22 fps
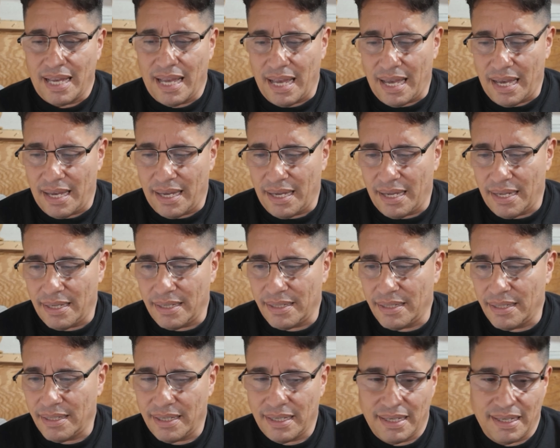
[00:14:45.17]

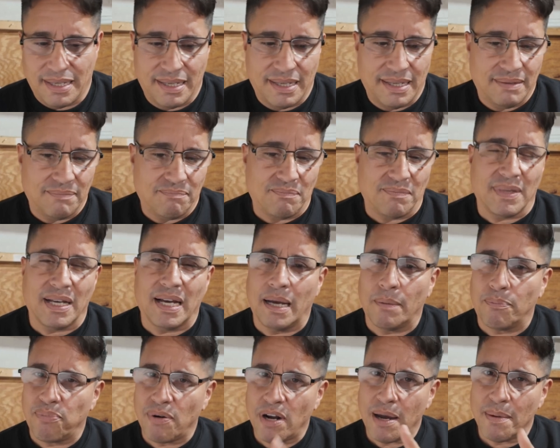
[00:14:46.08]
And
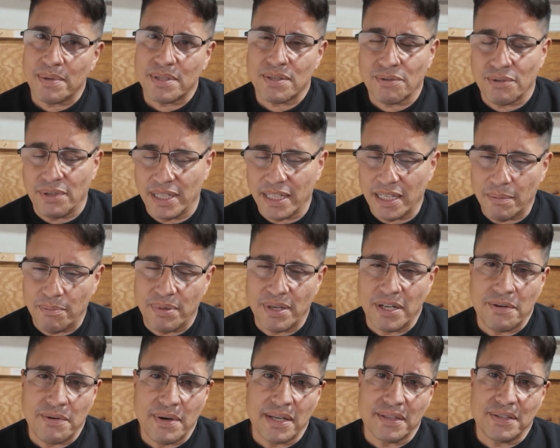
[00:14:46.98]
I promise I'm going to get
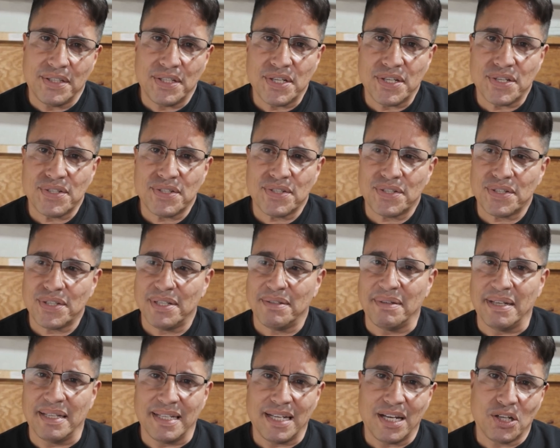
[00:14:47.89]
better at this
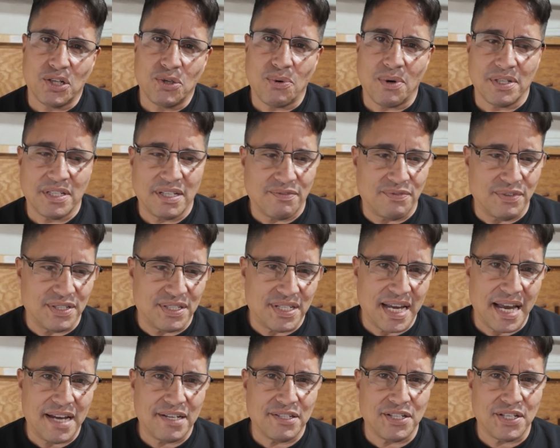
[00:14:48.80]
and not go on different
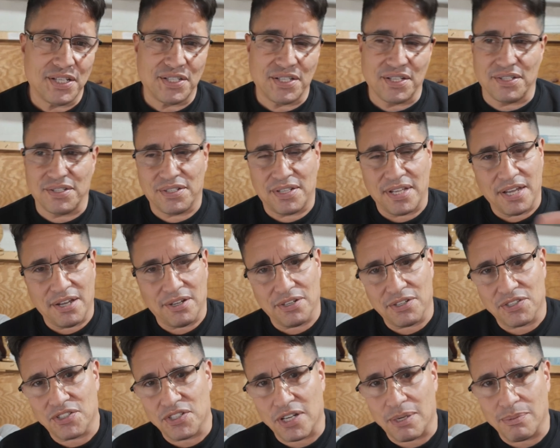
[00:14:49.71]
tangents and stay on
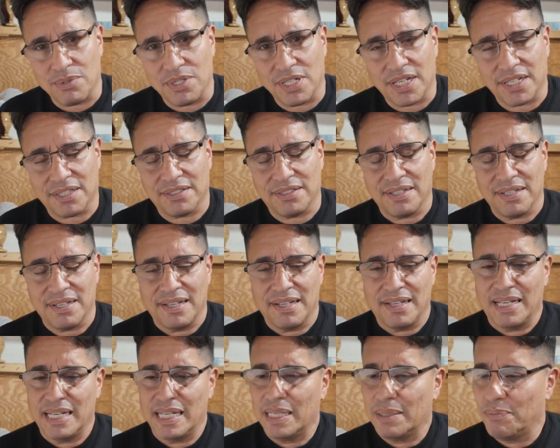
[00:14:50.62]
the subject.
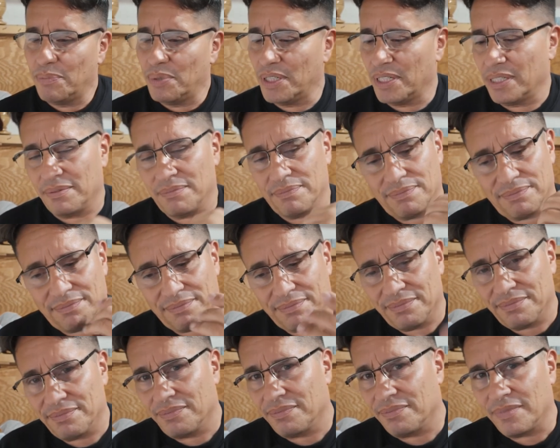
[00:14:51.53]
But
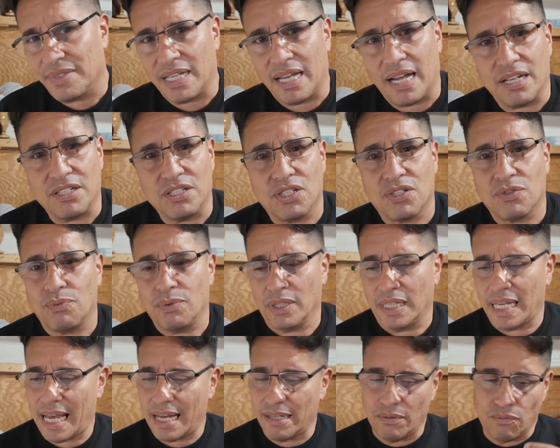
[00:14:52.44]
I just
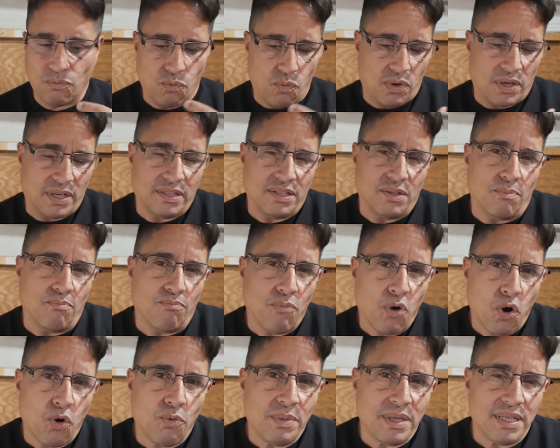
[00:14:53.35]
really wanted the
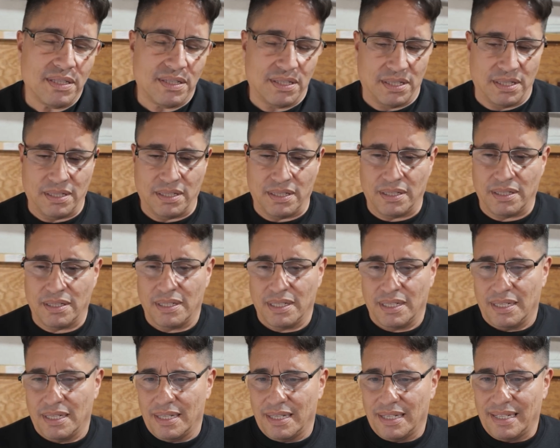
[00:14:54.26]
moment to
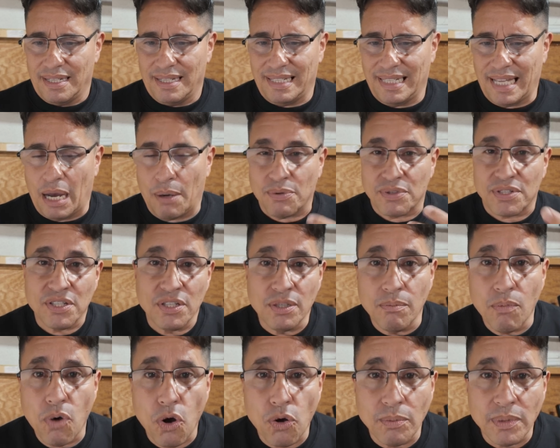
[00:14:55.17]
I was in
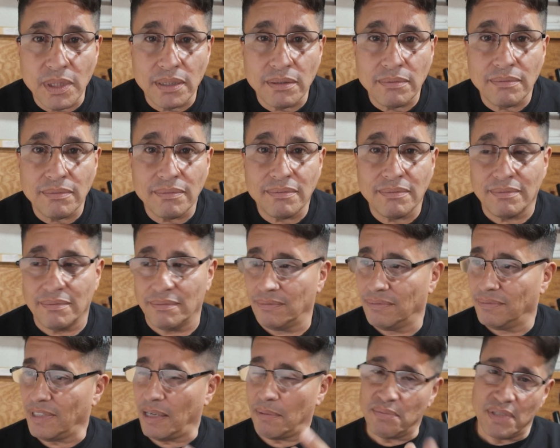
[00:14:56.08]
the moment.
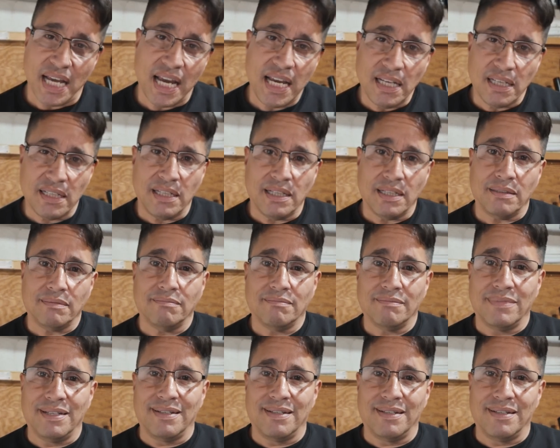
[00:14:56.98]
I'm taking it.